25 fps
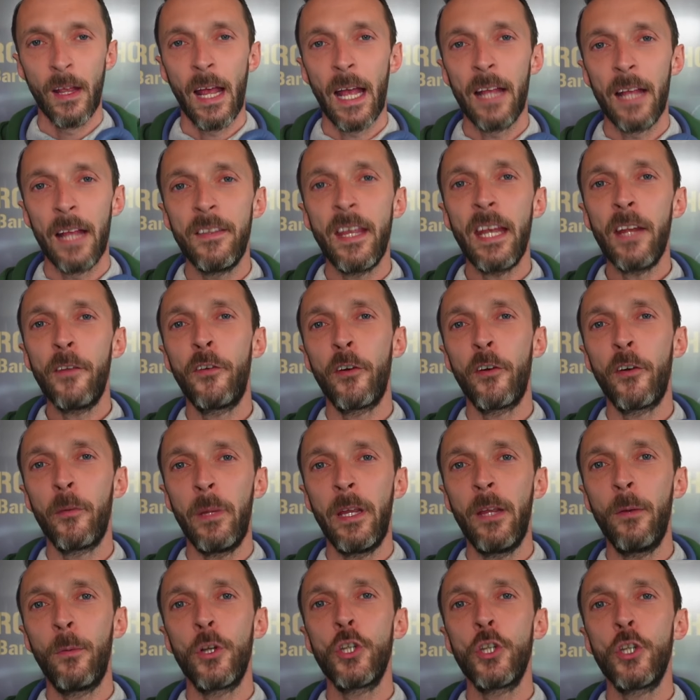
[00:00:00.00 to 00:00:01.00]
And then for
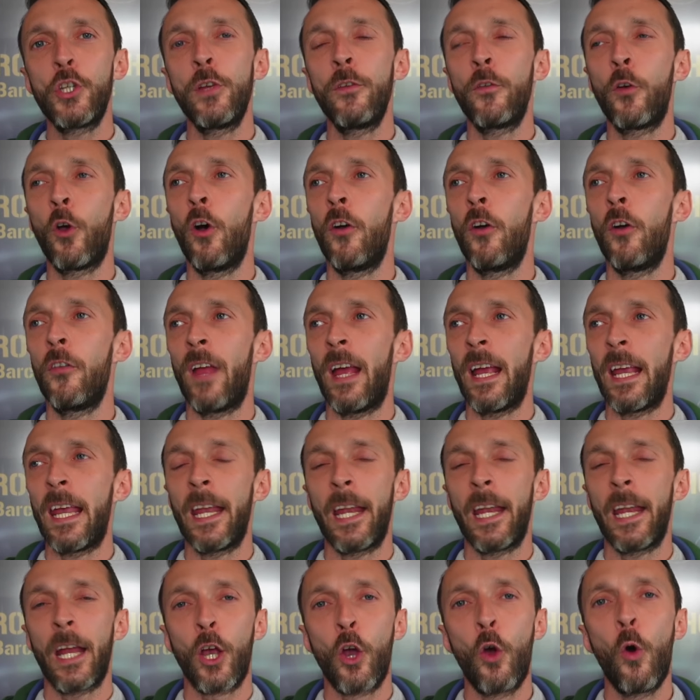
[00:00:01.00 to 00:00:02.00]
me, once you've got that
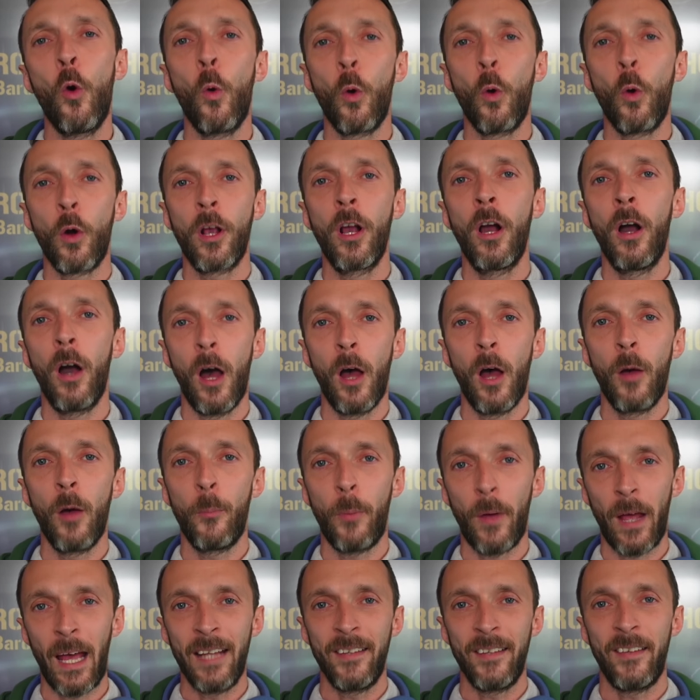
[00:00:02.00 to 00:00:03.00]
kind of core
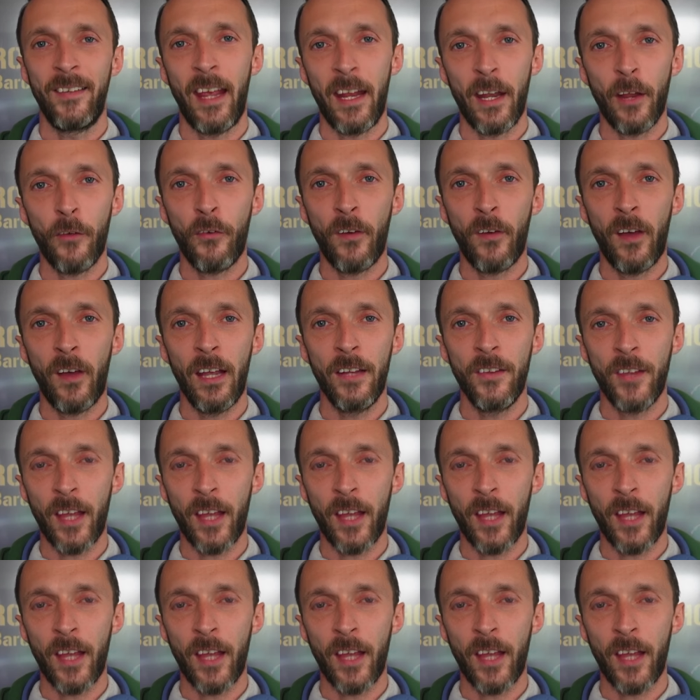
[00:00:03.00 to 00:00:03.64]
club identified,